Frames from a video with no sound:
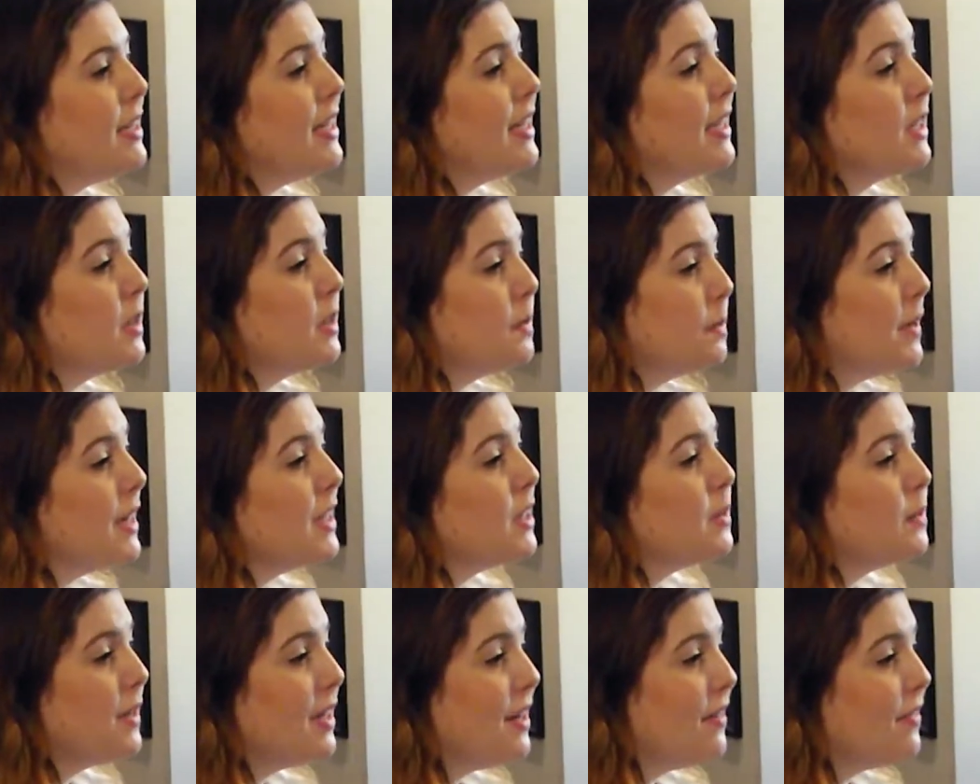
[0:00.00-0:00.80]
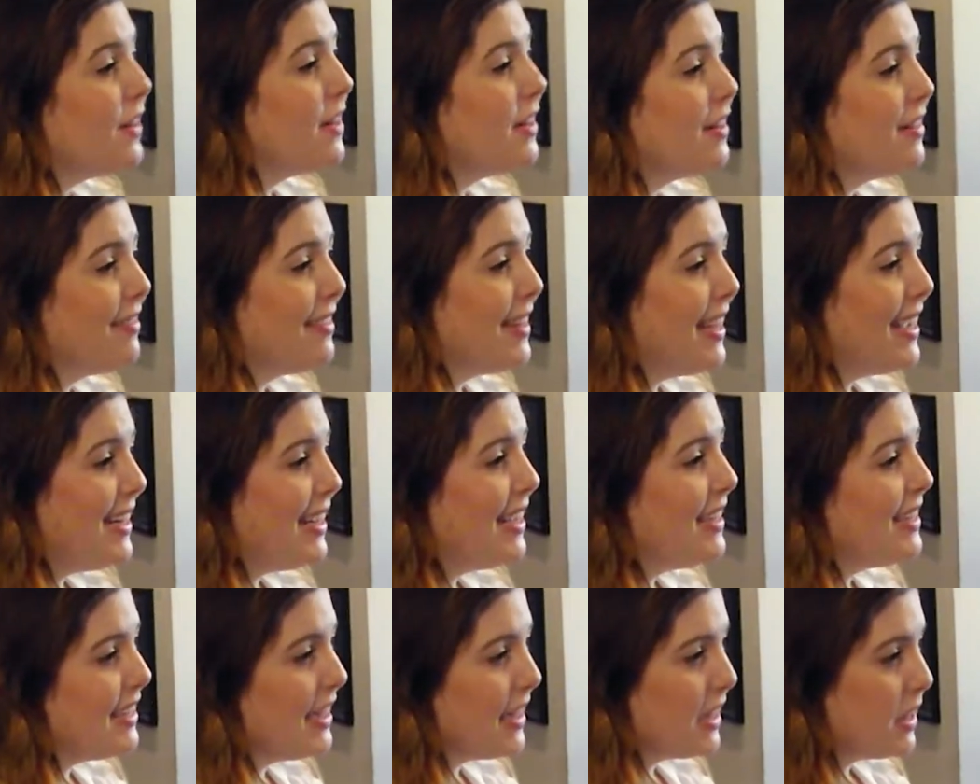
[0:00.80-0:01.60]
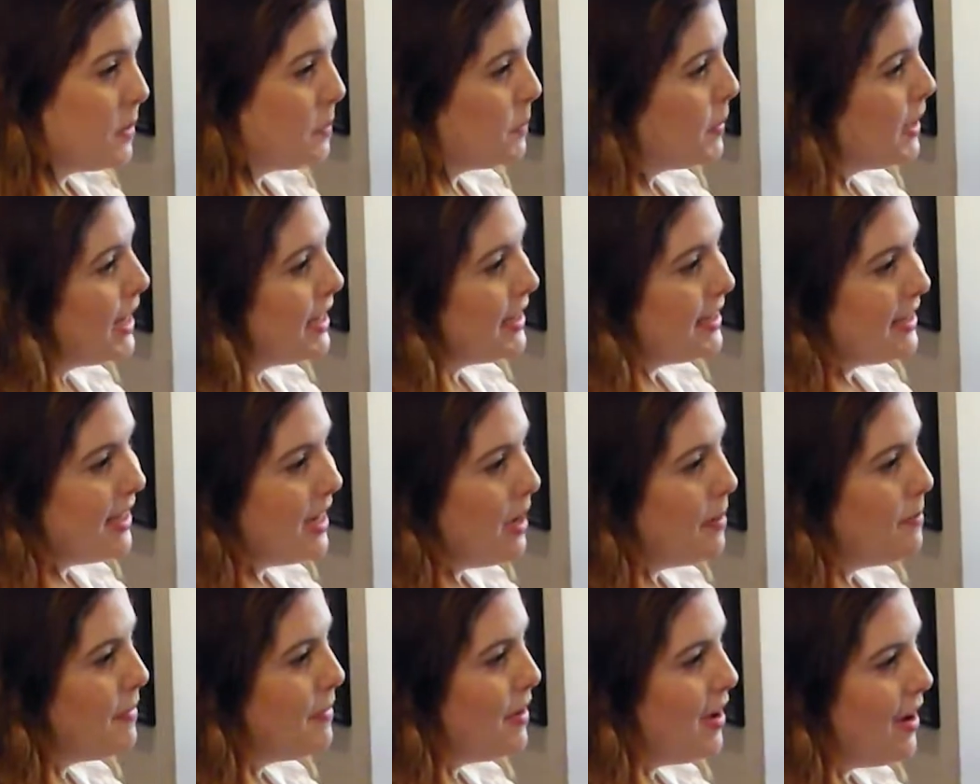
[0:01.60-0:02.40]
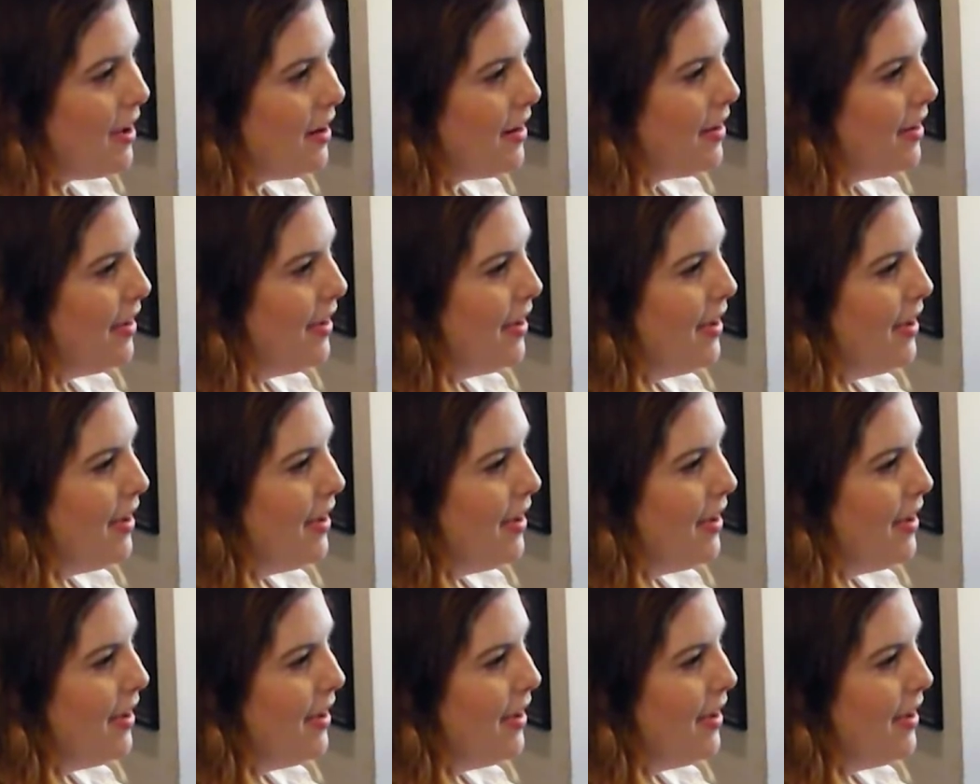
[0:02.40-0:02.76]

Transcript: to express whatever they need to express, and I'm not